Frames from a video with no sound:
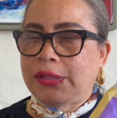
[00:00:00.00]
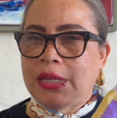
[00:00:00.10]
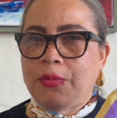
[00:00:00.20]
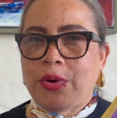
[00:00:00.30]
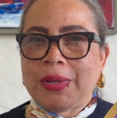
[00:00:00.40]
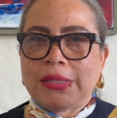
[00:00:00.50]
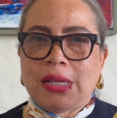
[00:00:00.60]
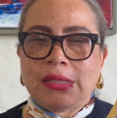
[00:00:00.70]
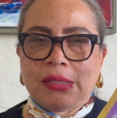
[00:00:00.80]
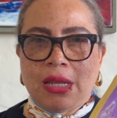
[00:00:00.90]
anymore, because
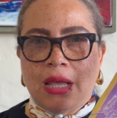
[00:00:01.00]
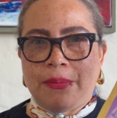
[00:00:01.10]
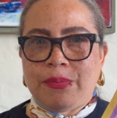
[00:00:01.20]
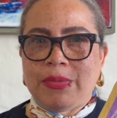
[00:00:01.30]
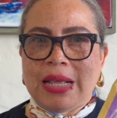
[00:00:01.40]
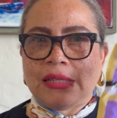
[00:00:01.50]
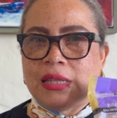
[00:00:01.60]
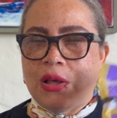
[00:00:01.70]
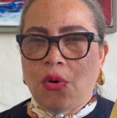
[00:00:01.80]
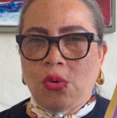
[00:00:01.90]
that's
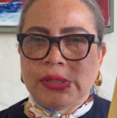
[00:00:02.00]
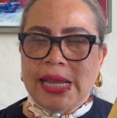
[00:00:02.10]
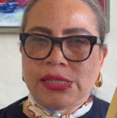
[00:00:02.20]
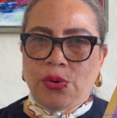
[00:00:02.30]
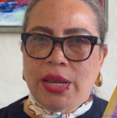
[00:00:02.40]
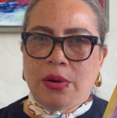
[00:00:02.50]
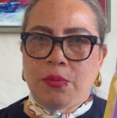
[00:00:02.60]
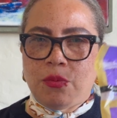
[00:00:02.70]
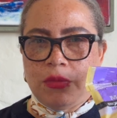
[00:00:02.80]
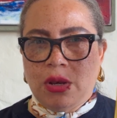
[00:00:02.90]
the old antiquated
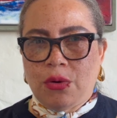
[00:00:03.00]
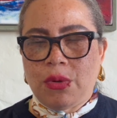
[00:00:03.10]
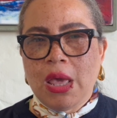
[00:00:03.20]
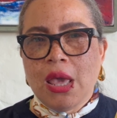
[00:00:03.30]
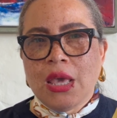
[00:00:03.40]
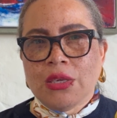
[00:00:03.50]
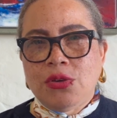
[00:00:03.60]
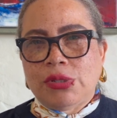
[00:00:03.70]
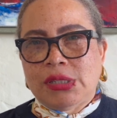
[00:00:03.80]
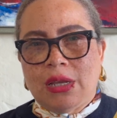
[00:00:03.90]

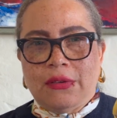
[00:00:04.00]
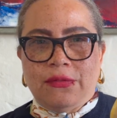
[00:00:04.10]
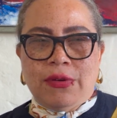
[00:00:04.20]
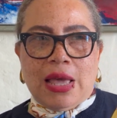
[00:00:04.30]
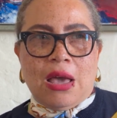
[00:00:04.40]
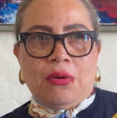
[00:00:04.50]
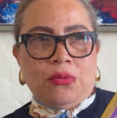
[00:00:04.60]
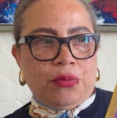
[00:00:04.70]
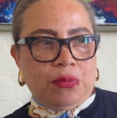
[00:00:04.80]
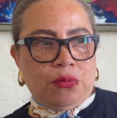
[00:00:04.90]
use of how
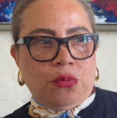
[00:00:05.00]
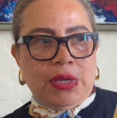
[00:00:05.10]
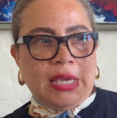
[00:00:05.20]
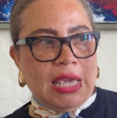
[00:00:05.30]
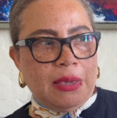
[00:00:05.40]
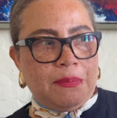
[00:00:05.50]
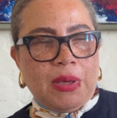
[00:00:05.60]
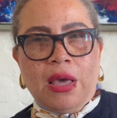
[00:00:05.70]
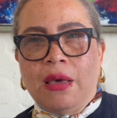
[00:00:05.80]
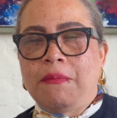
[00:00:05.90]
we keep
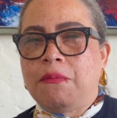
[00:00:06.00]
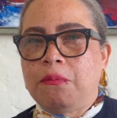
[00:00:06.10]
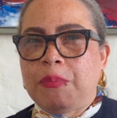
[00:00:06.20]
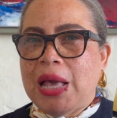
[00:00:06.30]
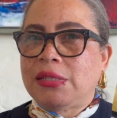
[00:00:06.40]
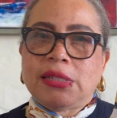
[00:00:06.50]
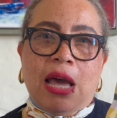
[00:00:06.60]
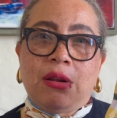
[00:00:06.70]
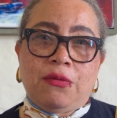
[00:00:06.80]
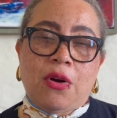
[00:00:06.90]
pests
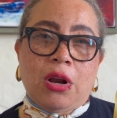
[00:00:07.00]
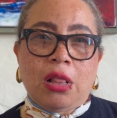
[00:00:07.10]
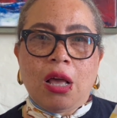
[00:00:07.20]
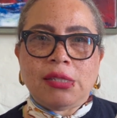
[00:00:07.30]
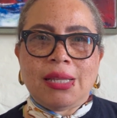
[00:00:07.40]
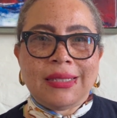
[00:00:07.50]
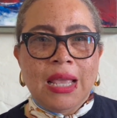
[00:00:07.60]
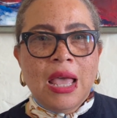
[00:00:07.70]
out of our closets.